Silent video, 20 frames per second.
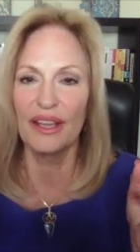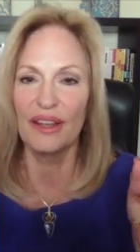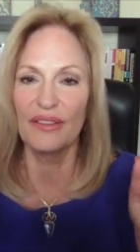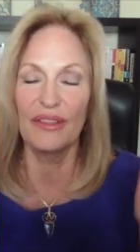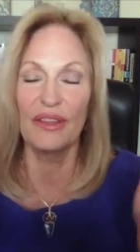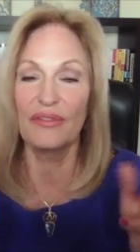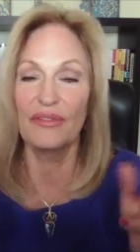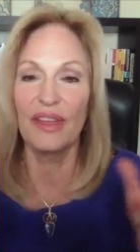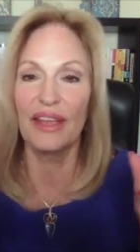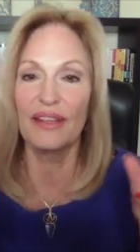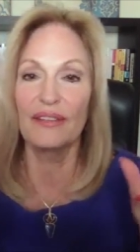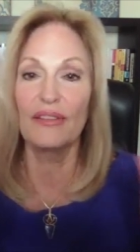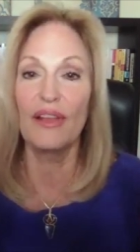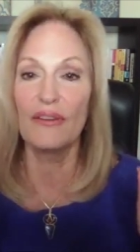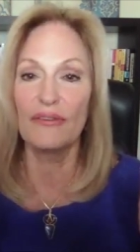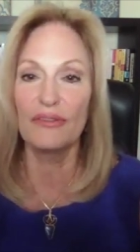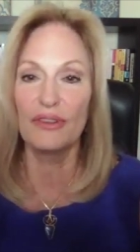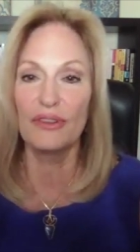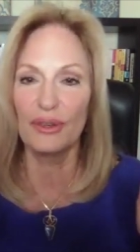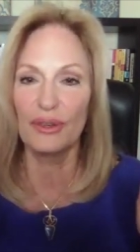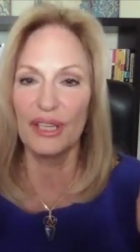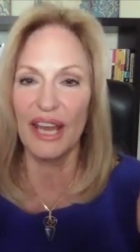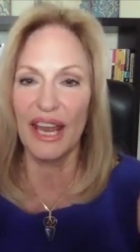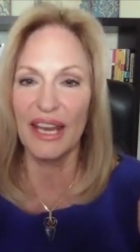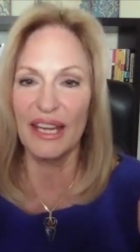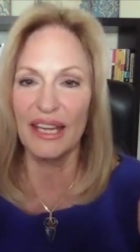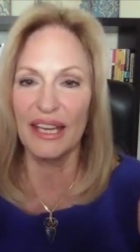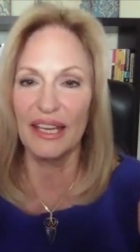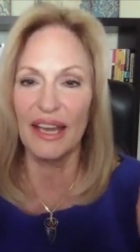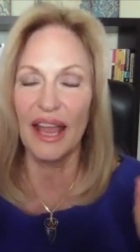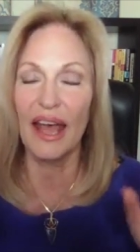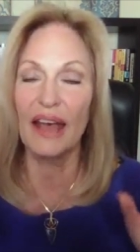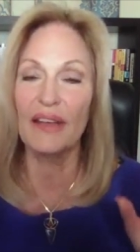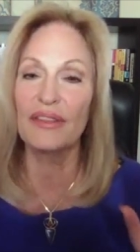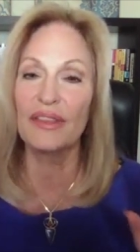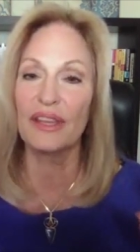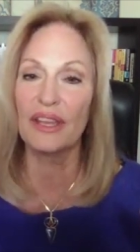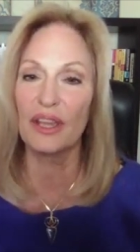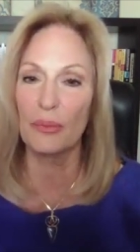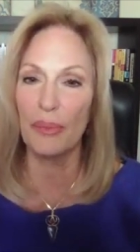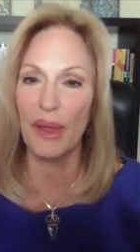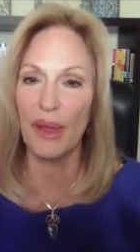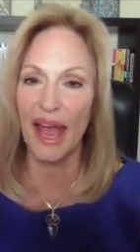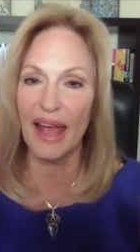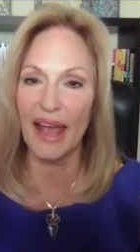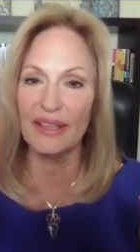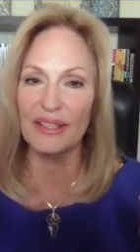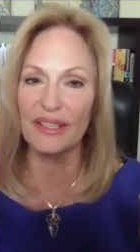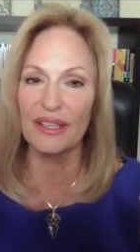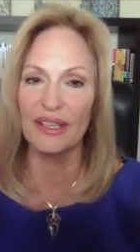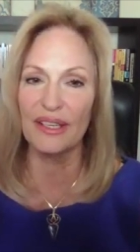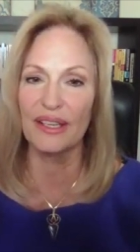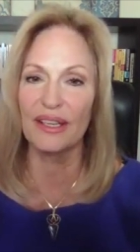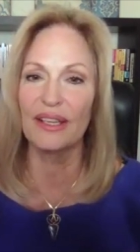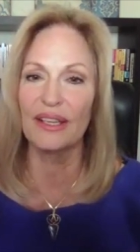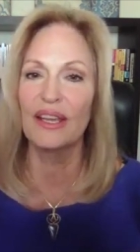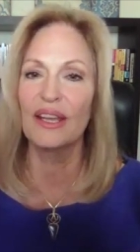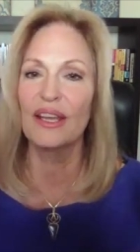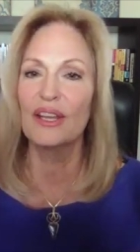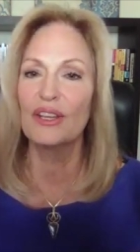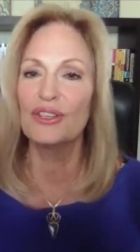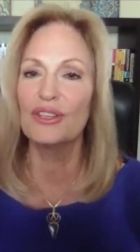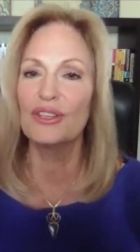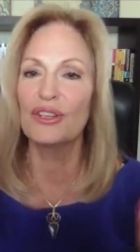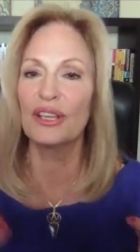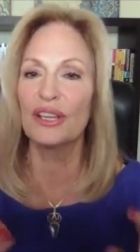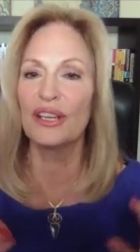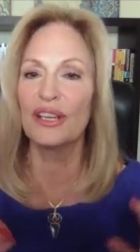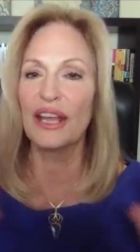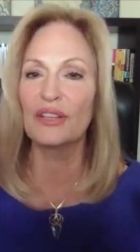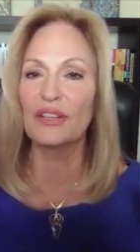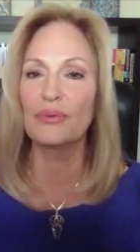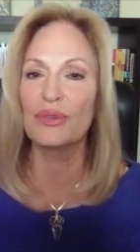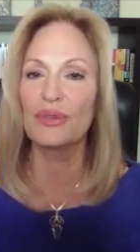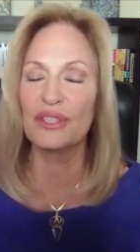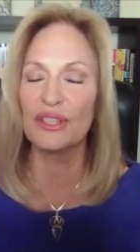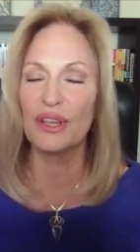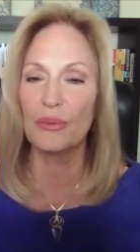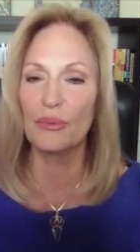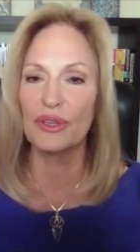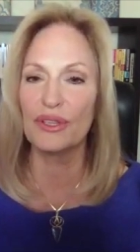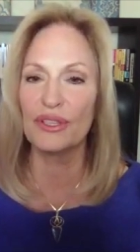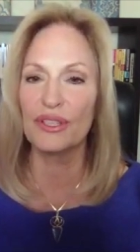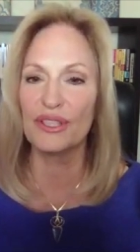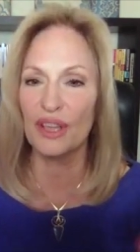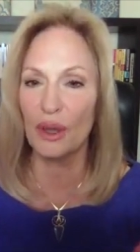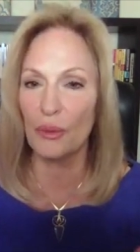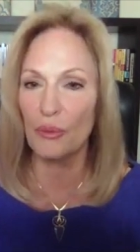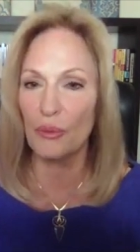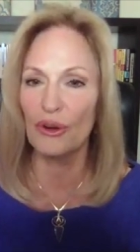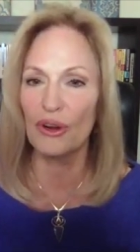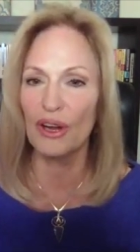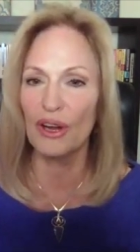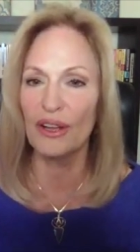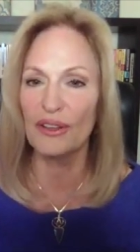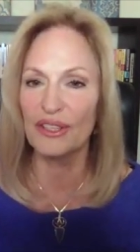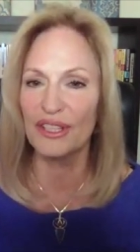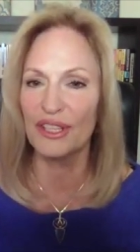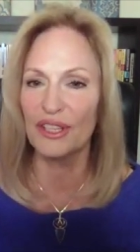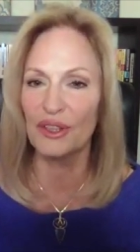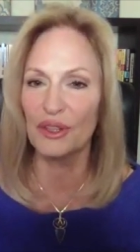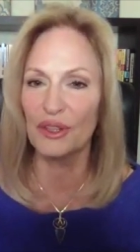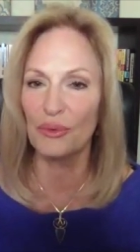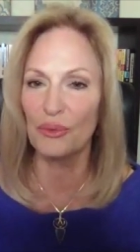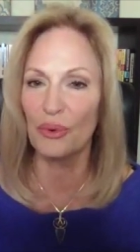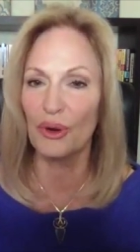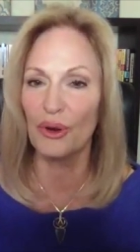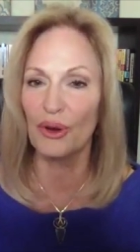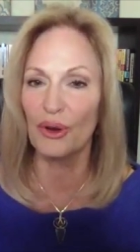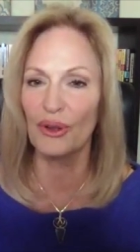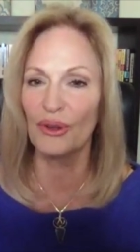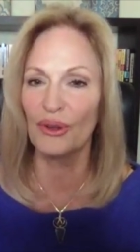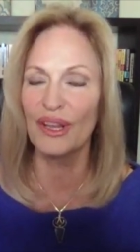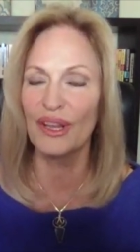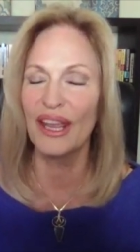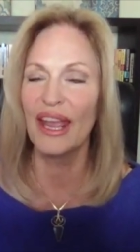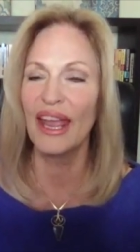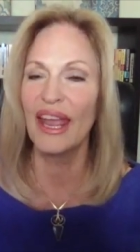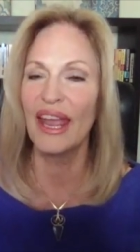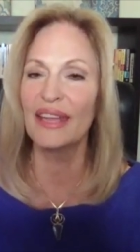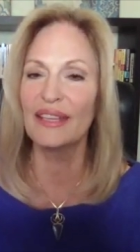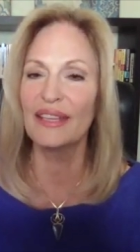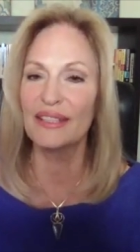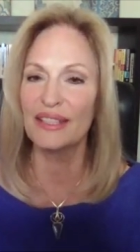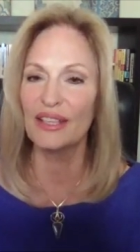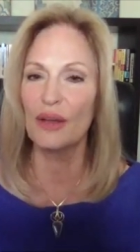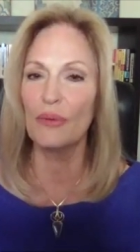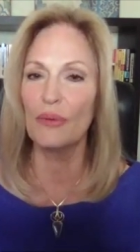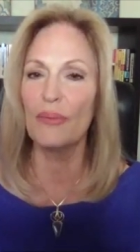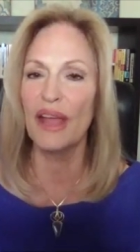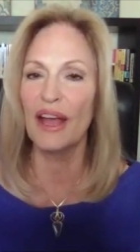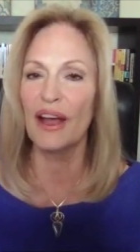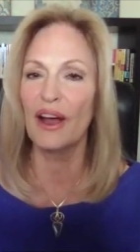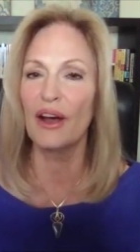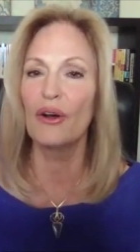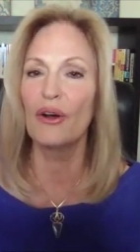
that they love, had the capacity to connect with someone somewhere else in the world and somehow